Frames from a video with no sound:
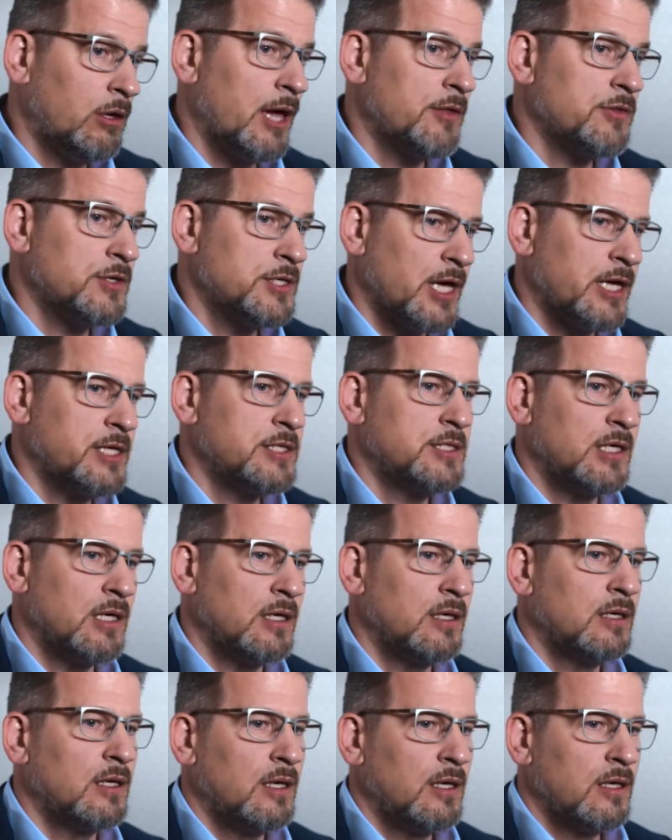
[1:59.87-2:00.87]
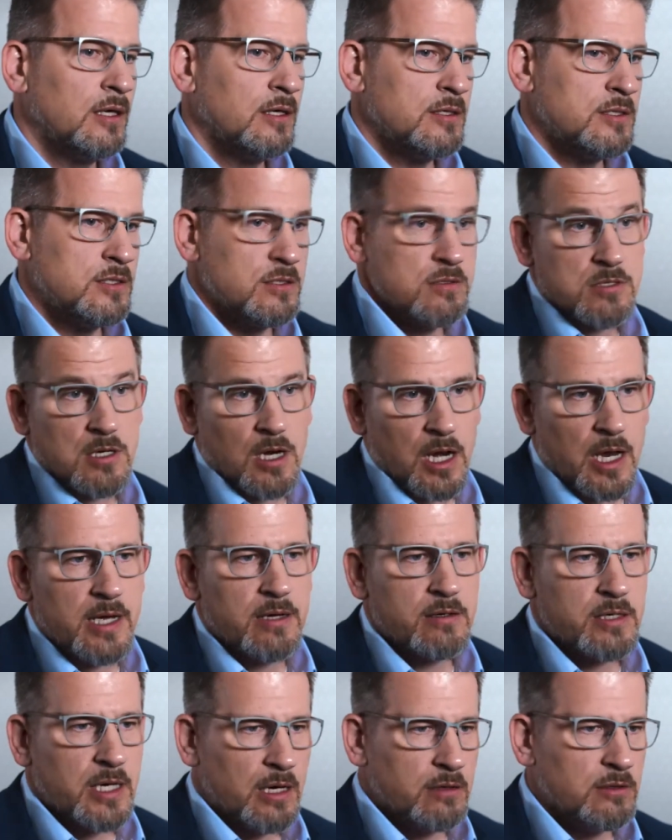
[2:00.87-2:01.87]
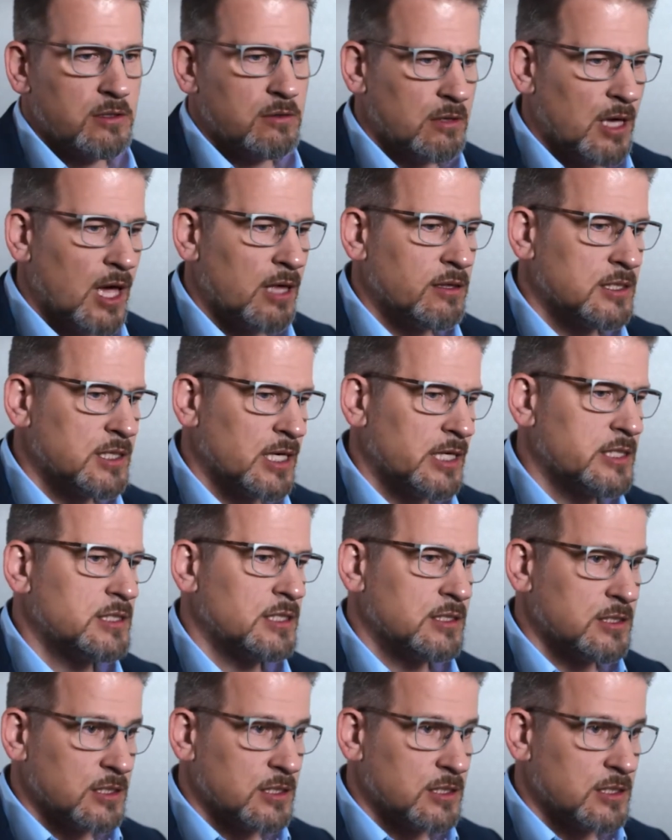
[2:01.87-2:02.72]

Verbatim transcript: get the data to the cloud, how you get the data